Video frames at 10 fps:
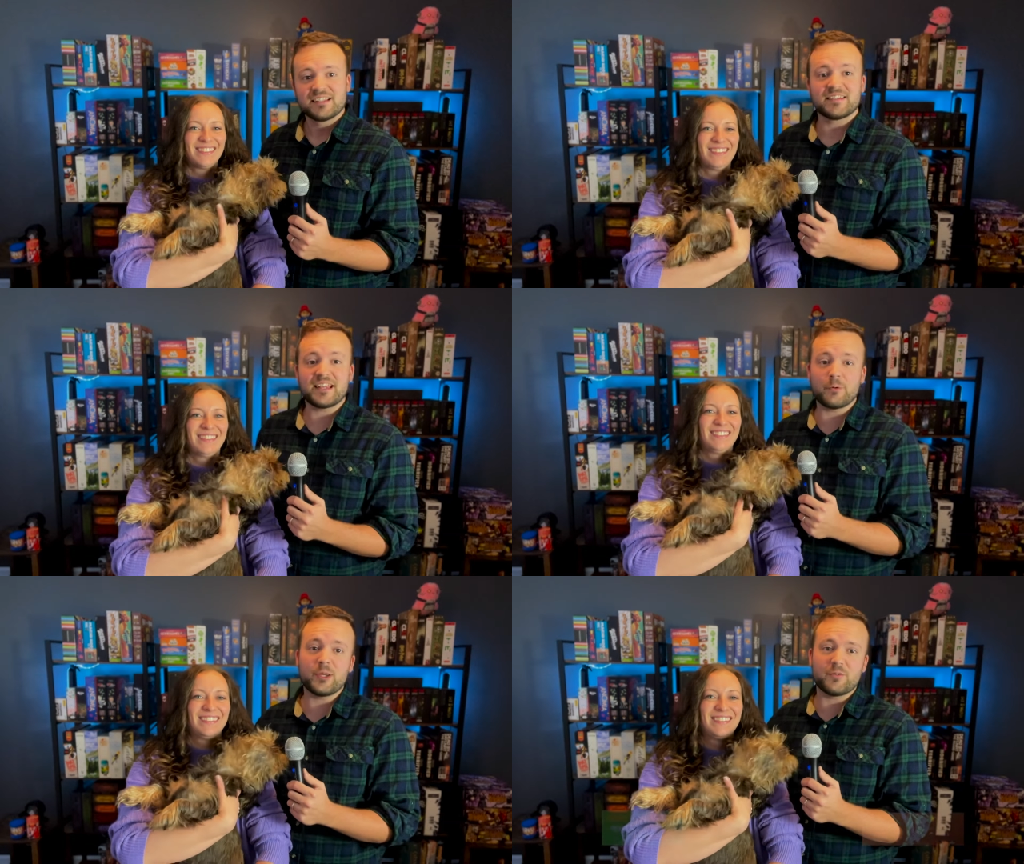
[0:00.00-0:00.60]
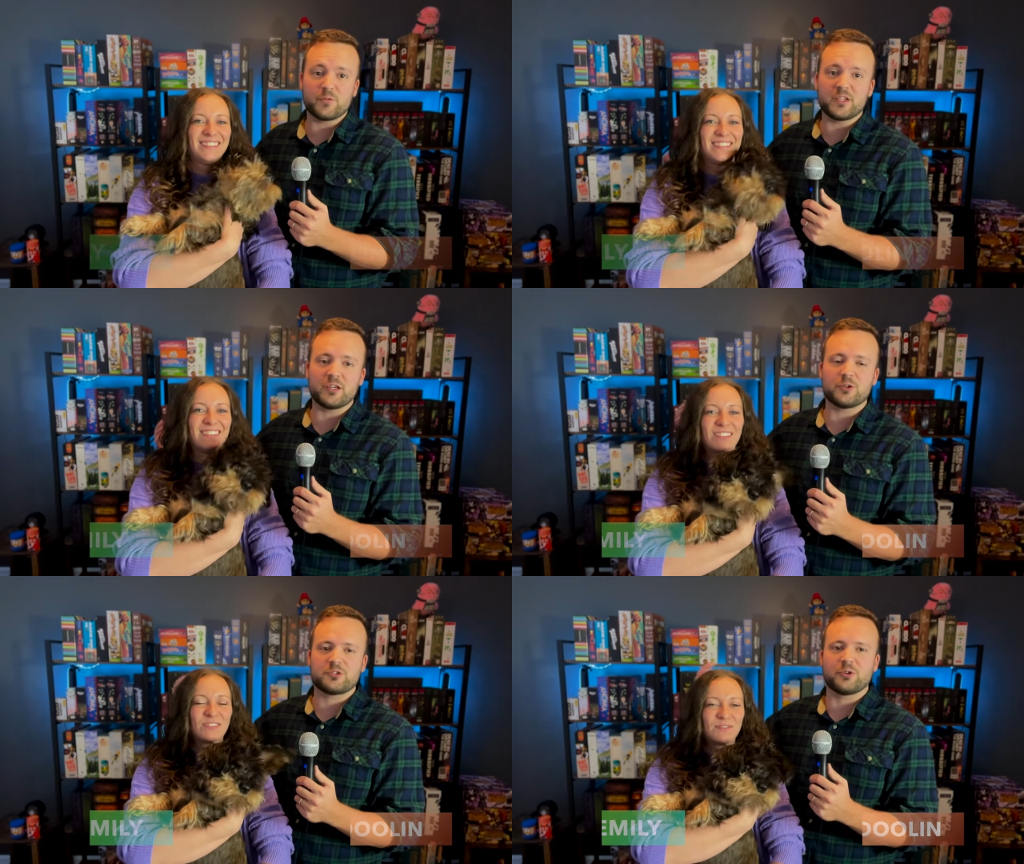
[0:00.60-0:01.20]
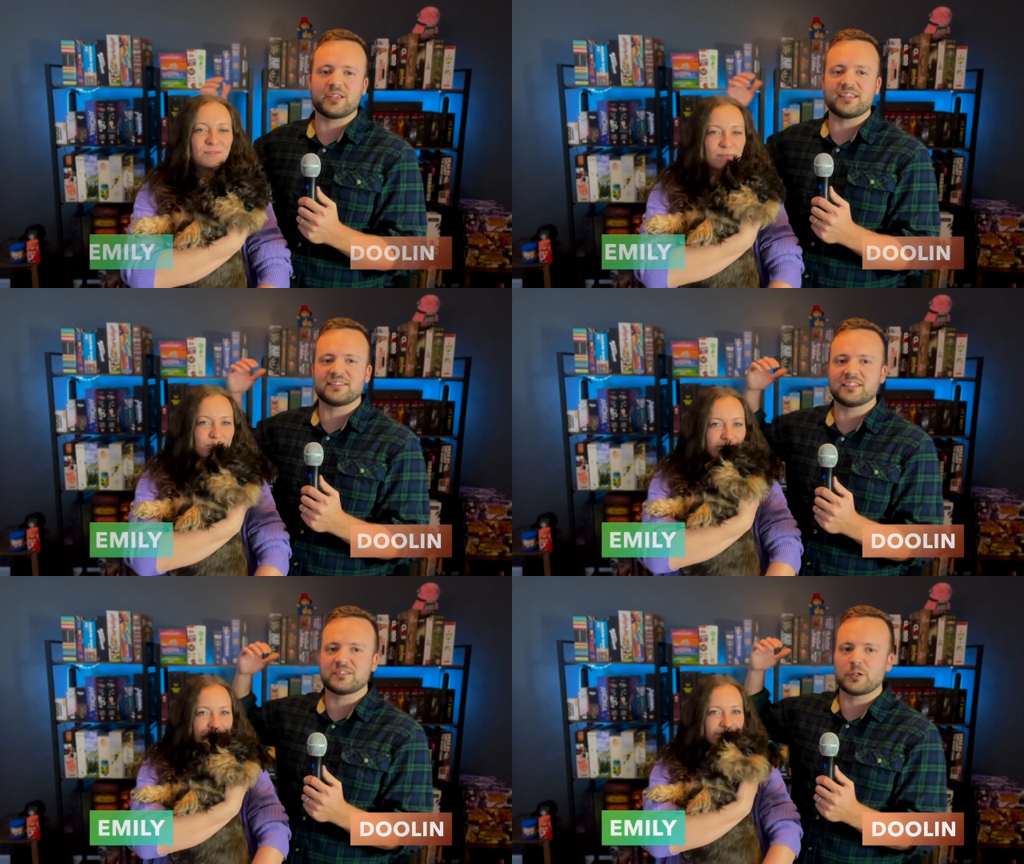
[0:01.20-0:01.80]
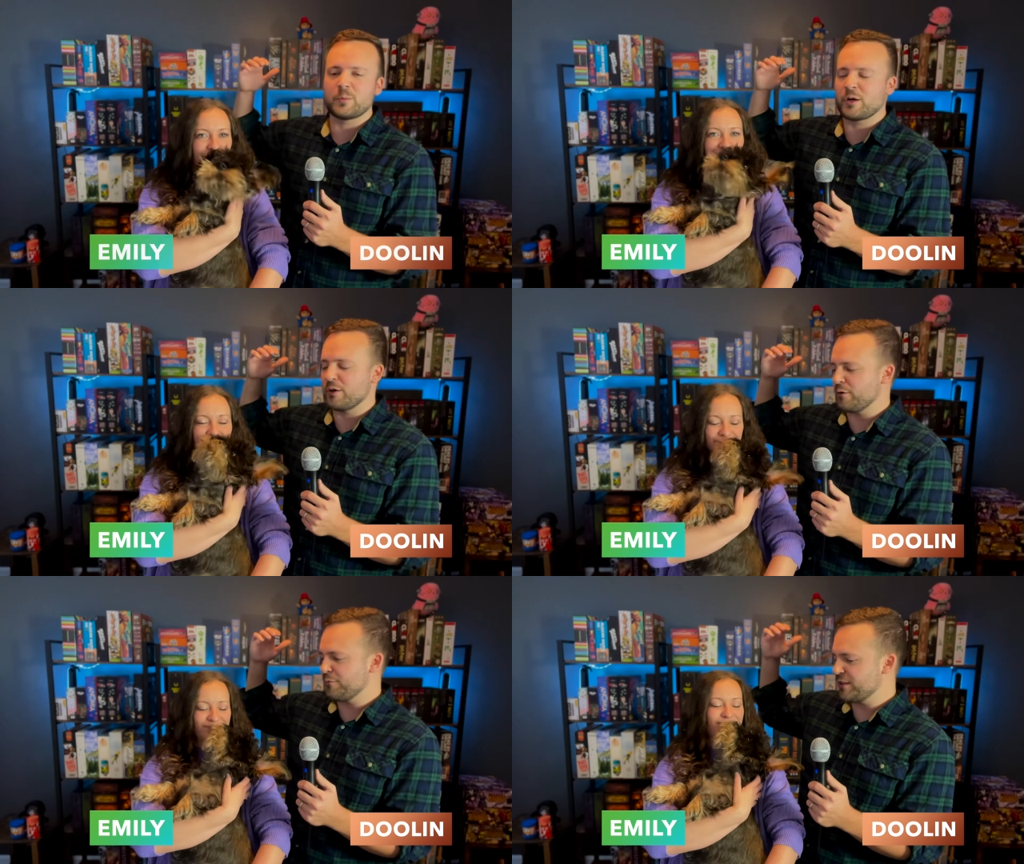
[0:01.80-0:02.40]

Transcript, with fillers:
Speaker 1: Today we have a video showcasing some of the